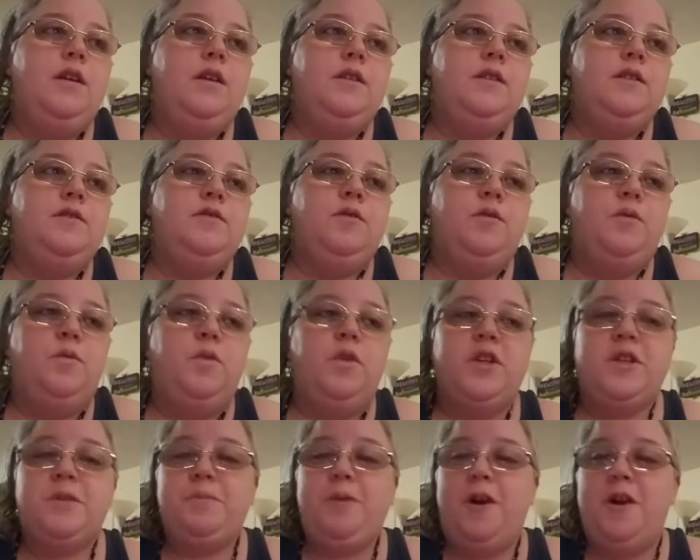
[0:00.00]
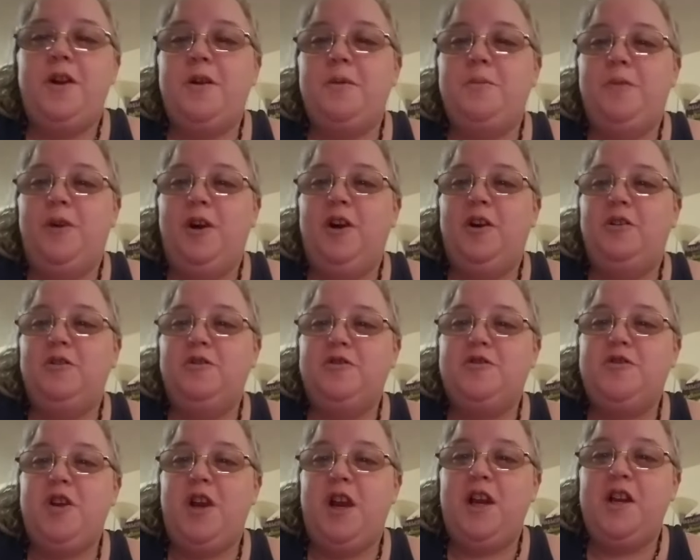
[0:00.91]
the worst part about
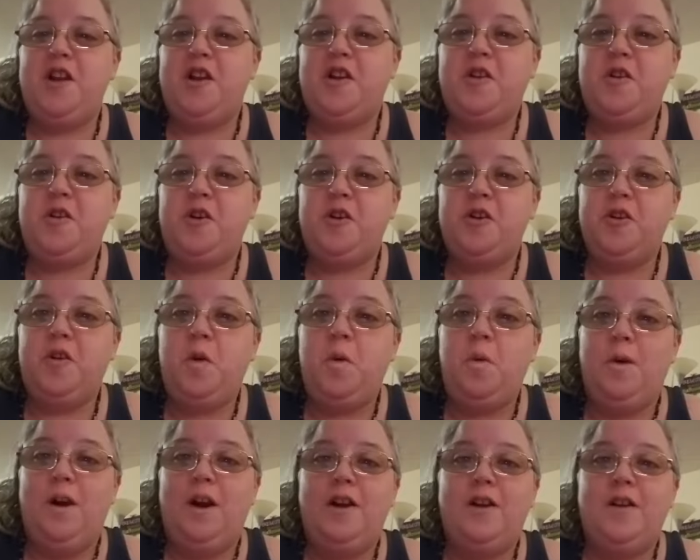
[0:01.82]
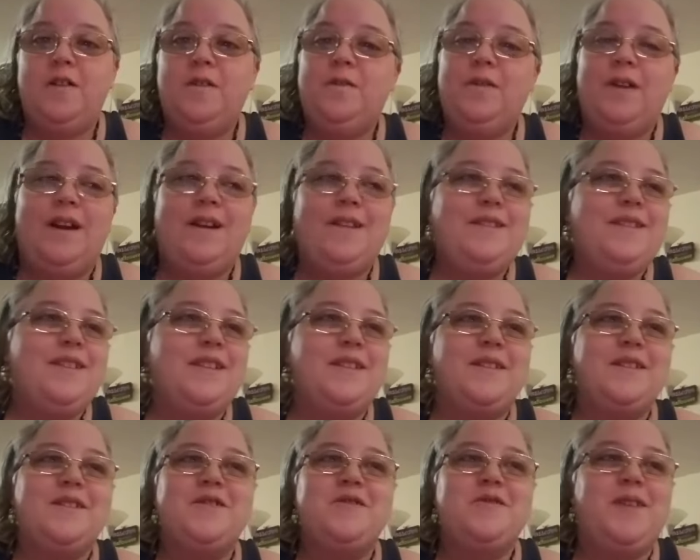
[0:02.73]
trying to cook while you're fasting
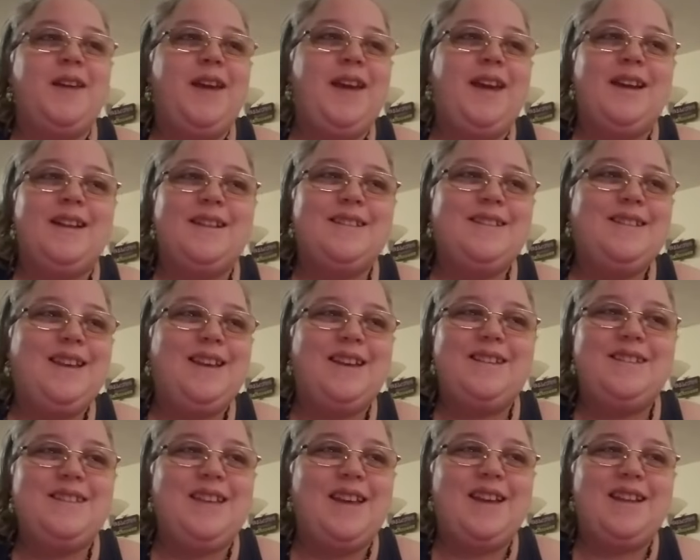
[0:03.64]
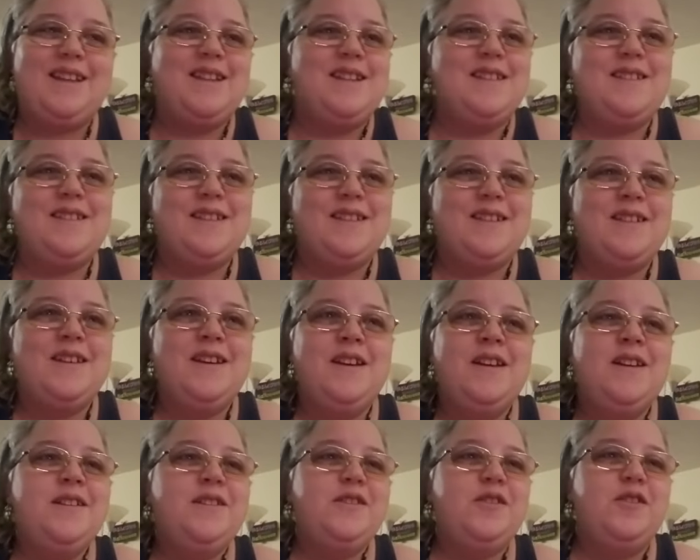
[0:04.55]
is you can't taste anything.
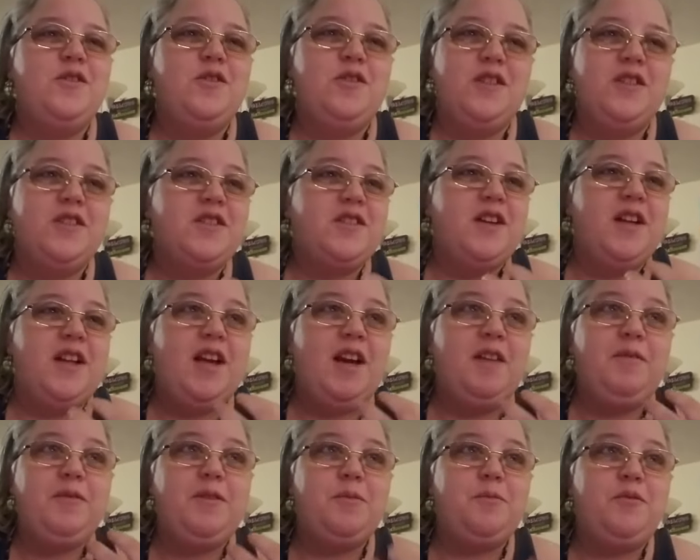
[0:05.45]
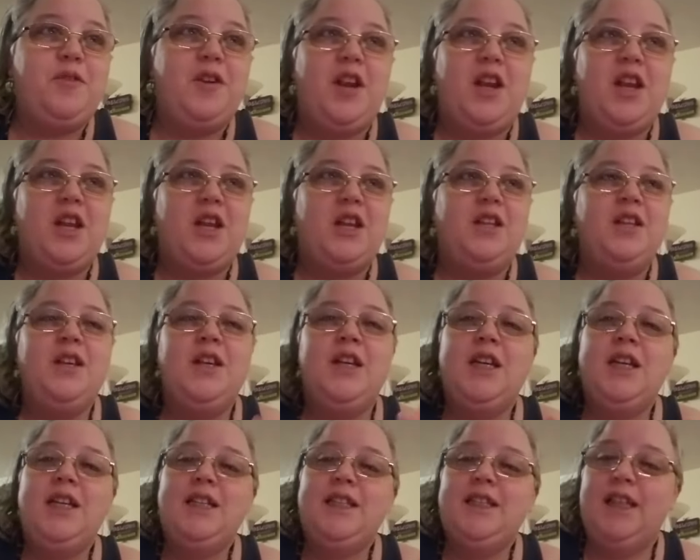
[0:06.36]
So you're just going to have to pray
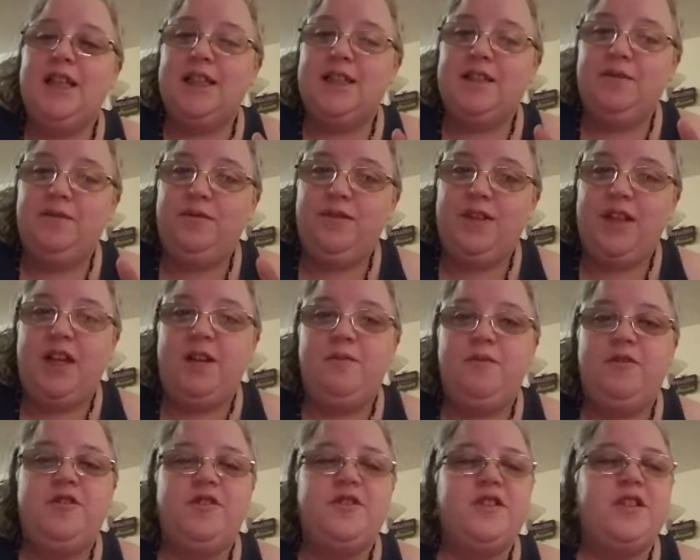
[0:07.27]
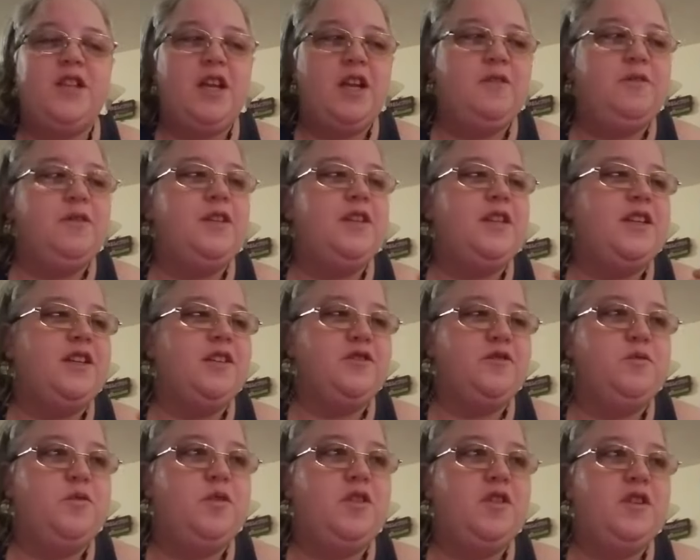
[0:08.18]
that the flavors and everything
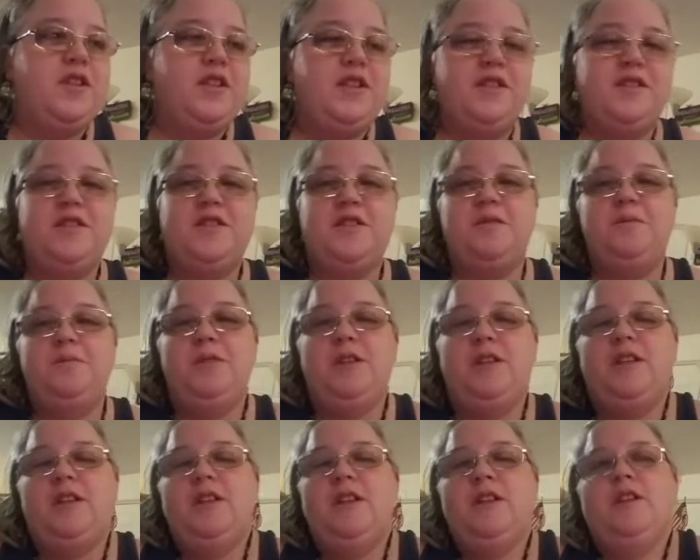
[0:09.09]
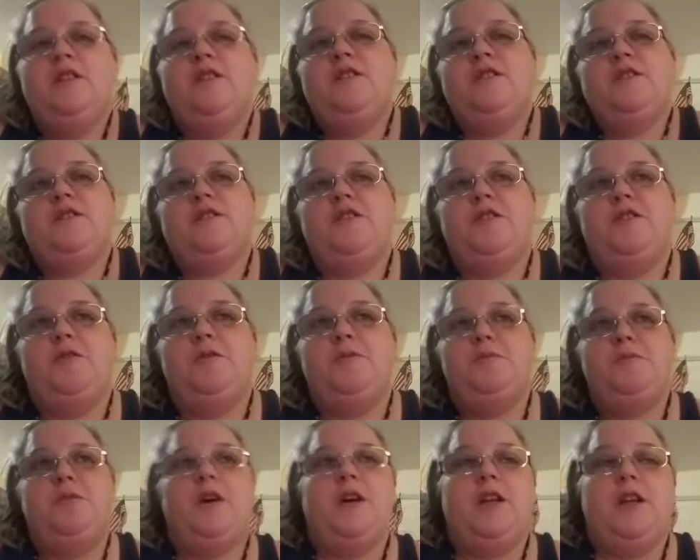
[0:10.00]
is where it needs to be. So,
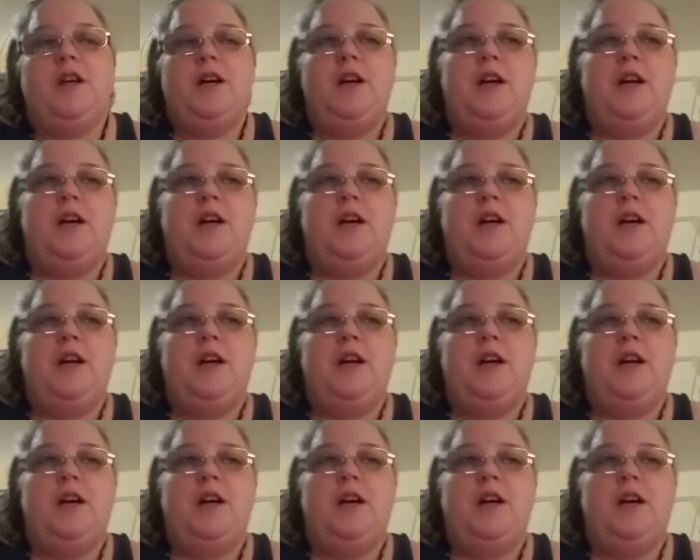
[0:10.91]
but